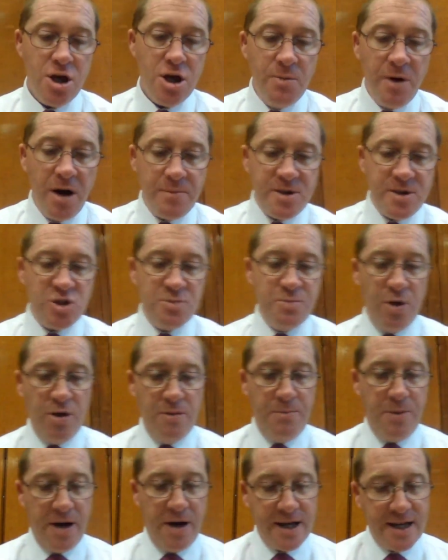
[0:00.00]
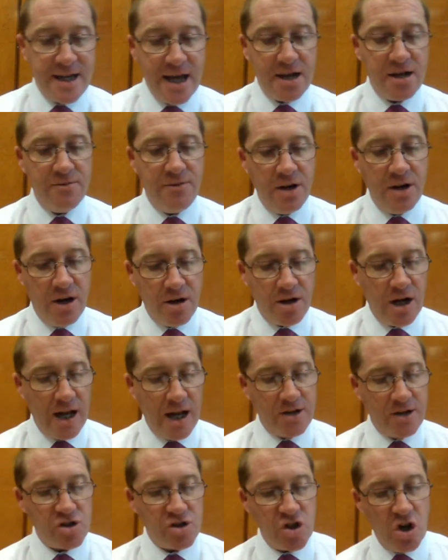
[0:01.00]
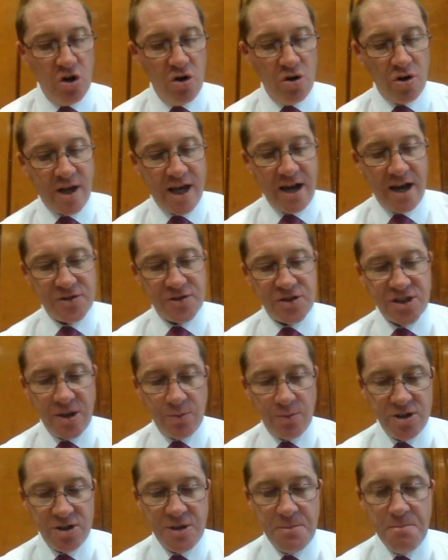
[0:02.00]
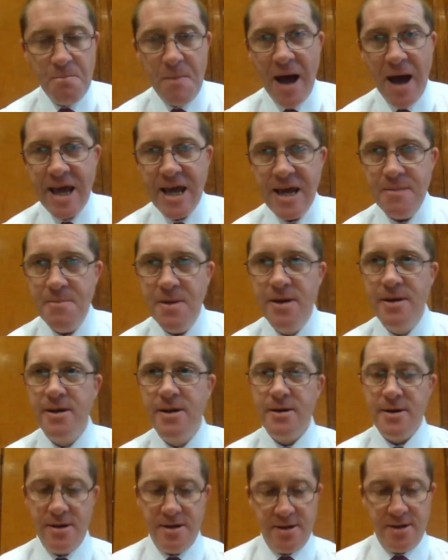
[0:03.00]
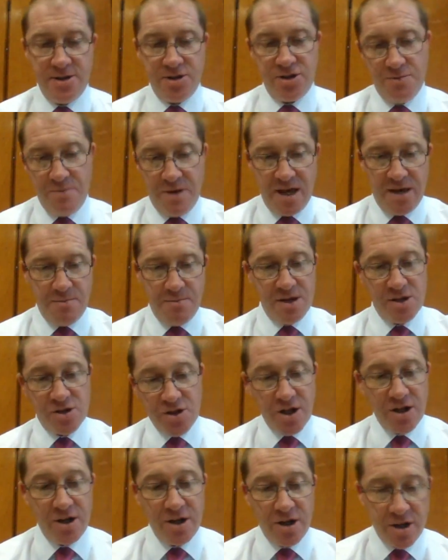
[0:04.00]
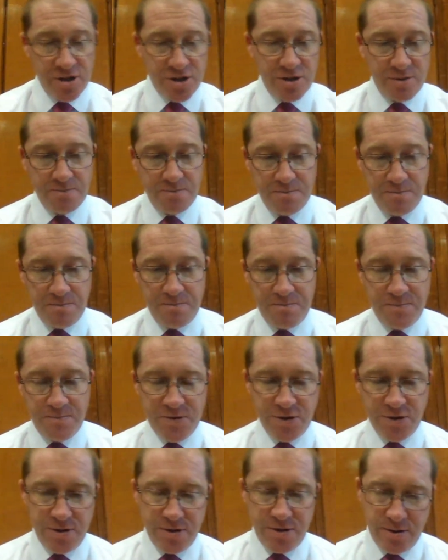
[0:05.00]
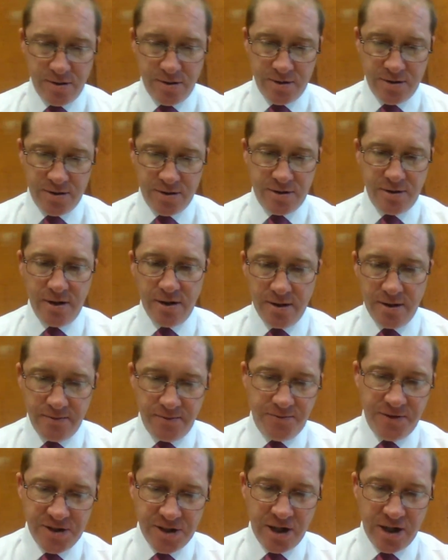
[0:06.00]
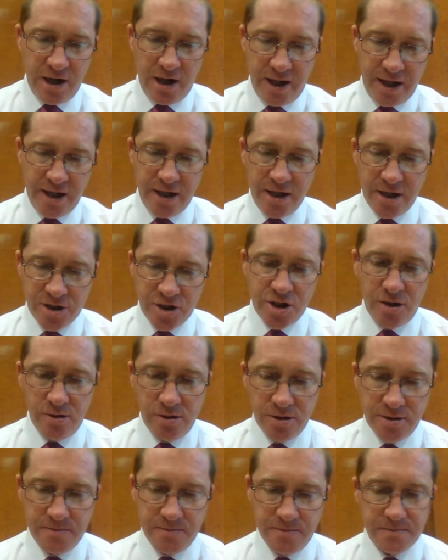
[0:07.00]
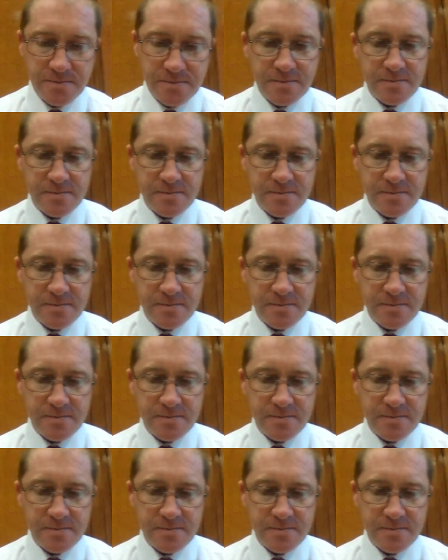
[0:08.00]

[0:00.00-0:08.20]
You might be spotted by a gang of lagerlouts on the lookout for someone to maim. To maim means to hurt, to physically assault.